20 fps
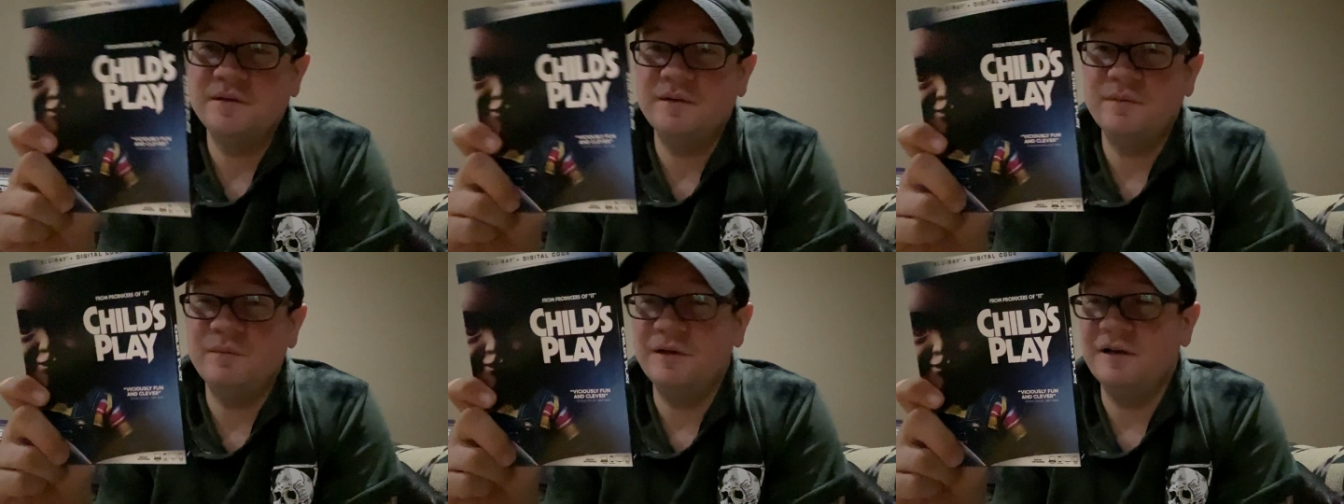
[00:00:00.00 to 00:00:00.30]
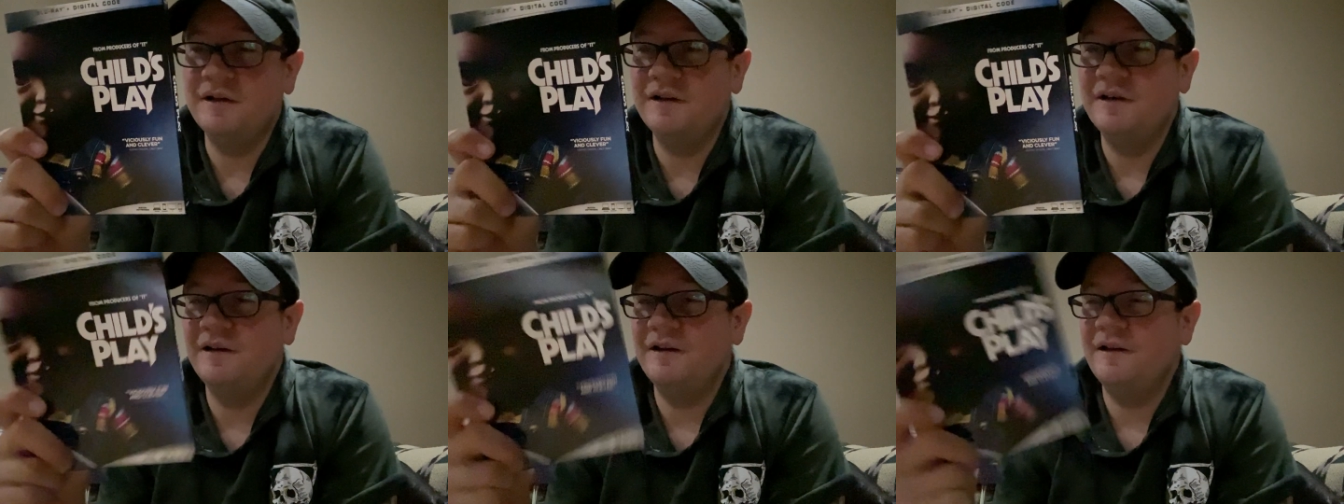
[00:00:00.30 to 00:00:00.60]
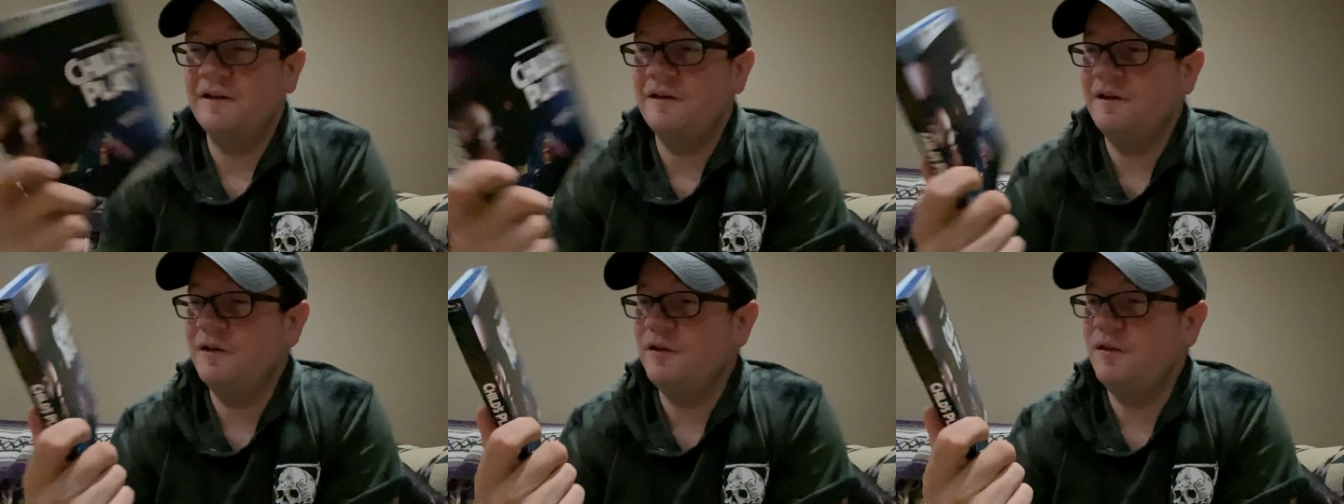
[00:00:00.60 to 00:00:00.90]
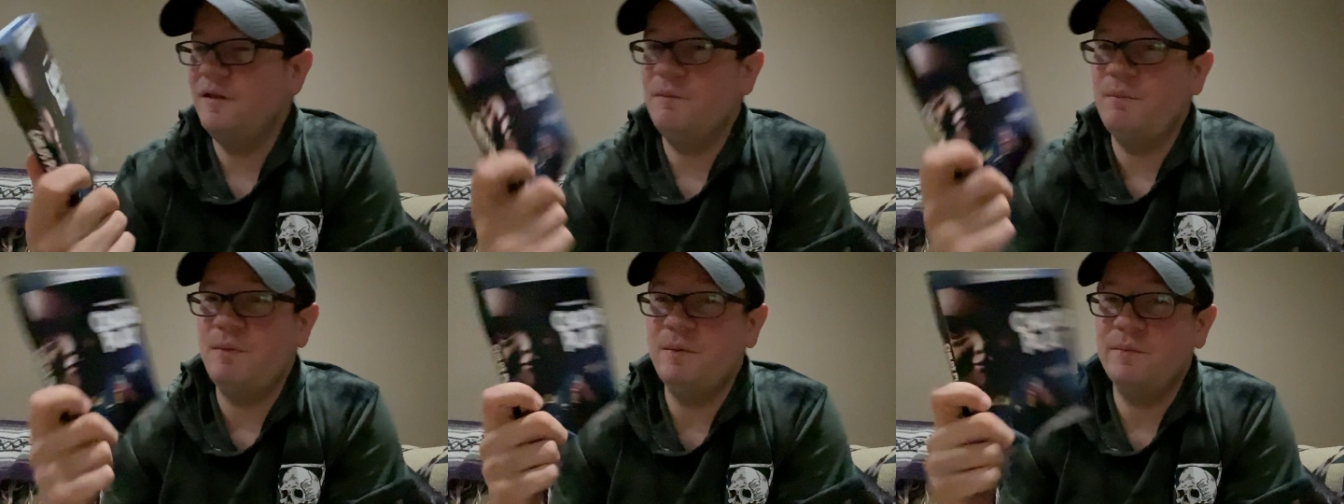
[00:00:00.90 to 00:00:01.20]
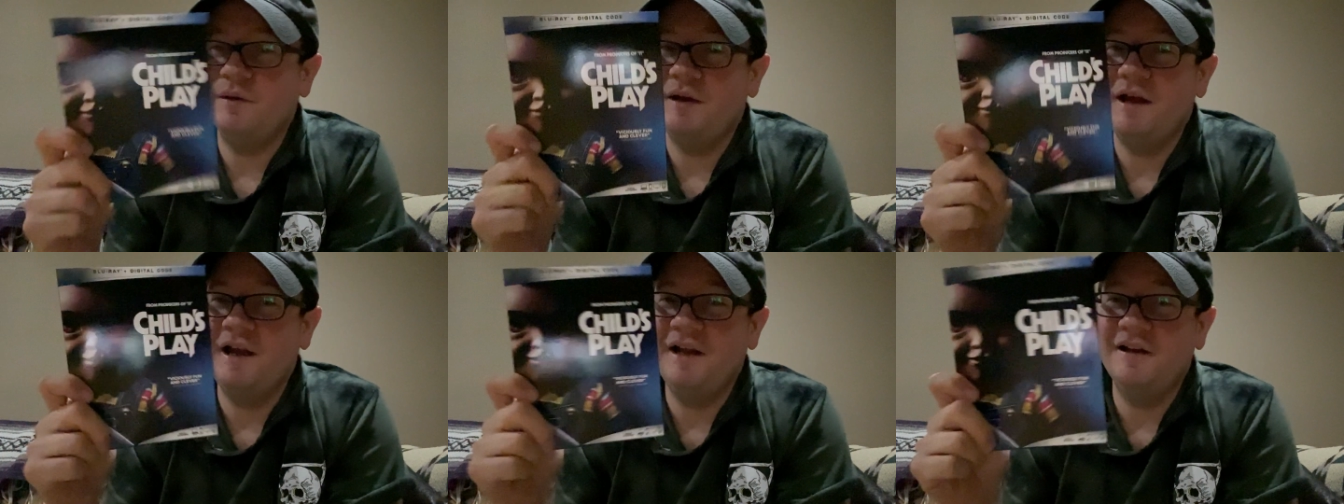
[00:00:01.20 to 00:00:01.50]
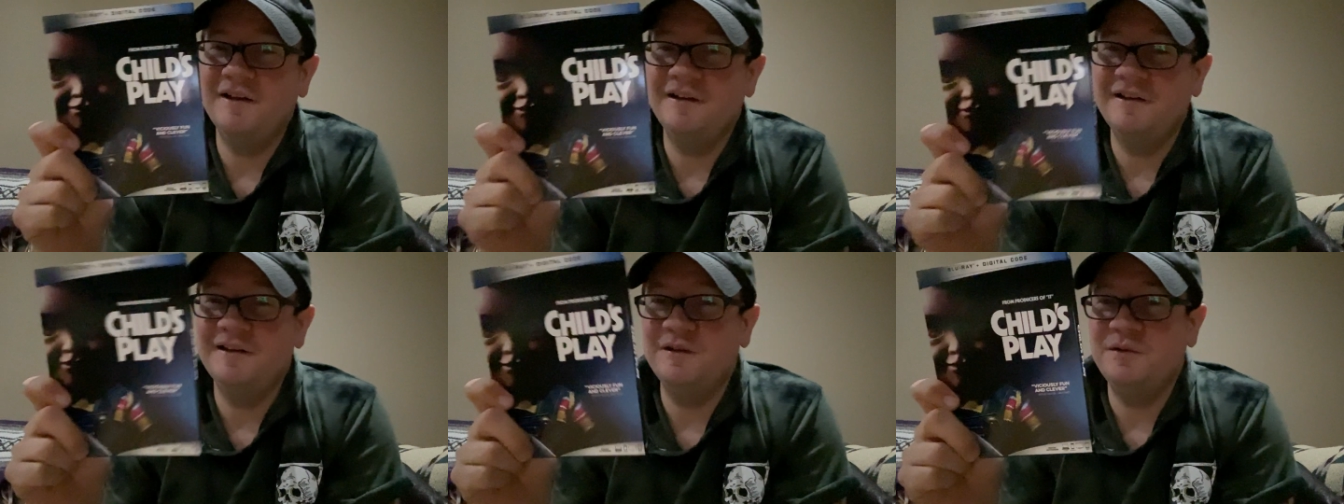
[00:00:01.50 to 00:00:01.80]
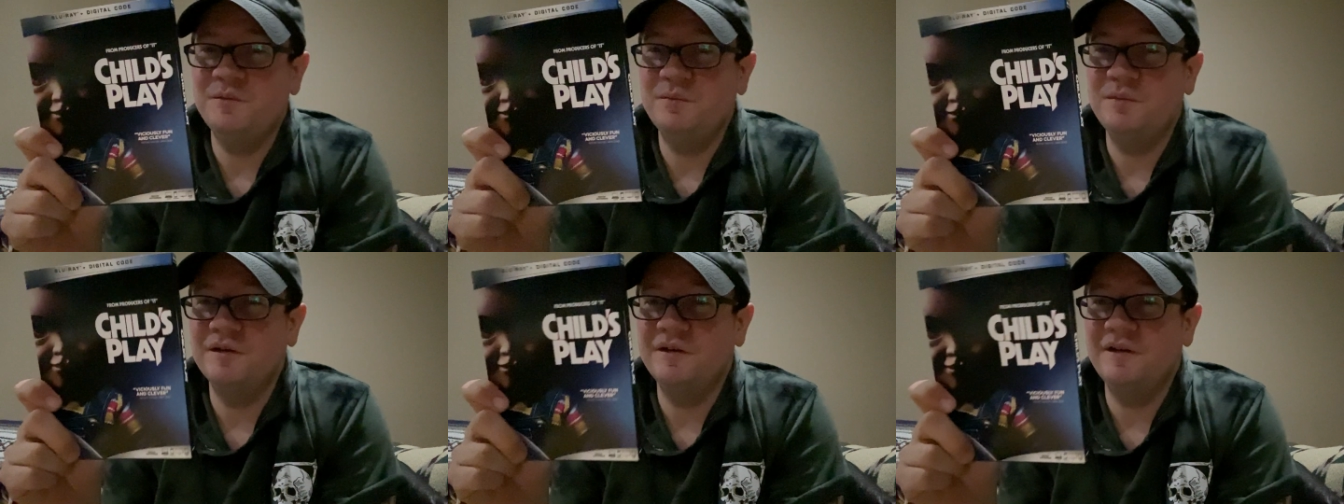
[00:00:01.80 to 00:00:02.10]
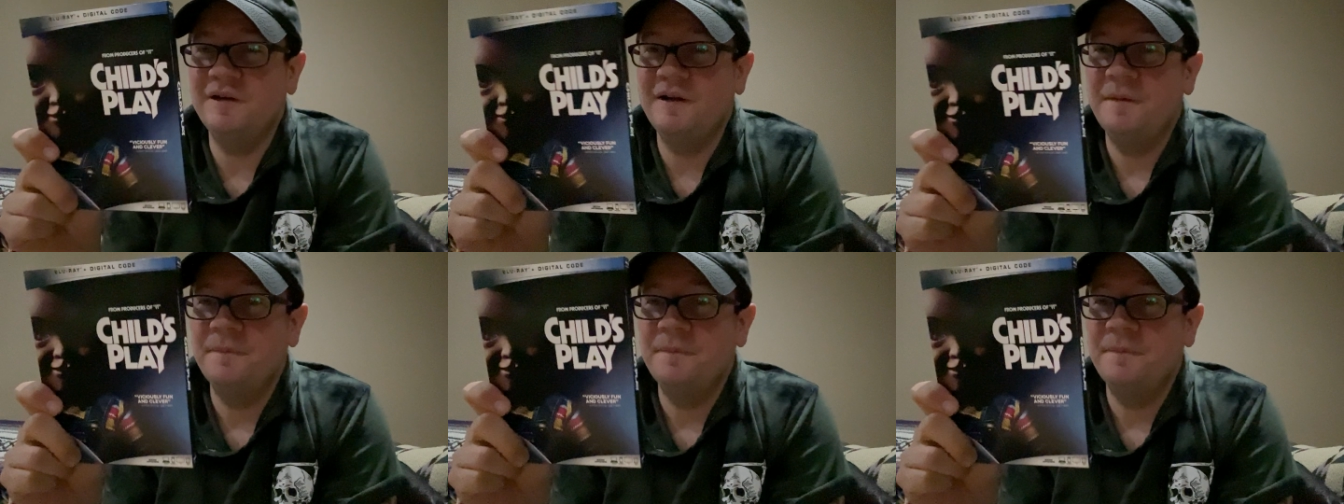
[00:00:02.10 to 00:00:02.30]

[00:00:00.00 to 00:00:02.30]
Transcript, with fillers: but you know, a lot of people hated it, but